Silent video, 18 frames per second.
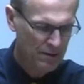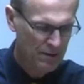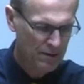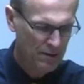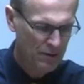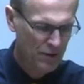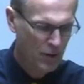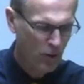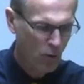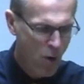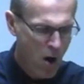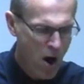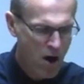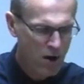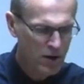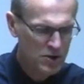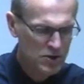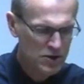the
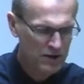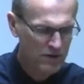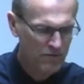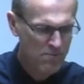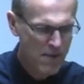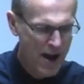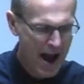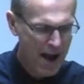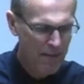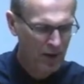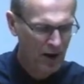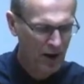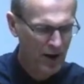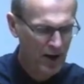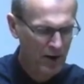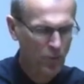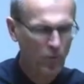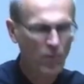walls of
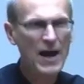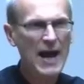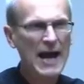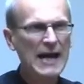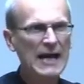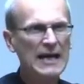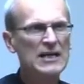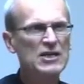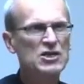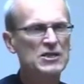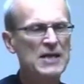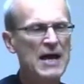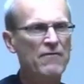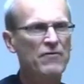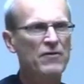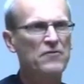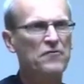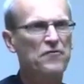Babylon were
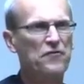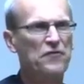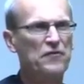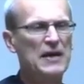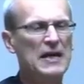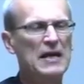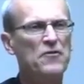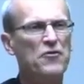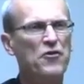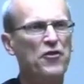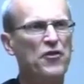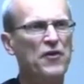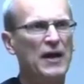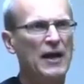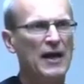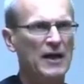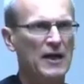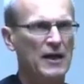87 feet
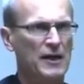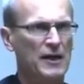thick.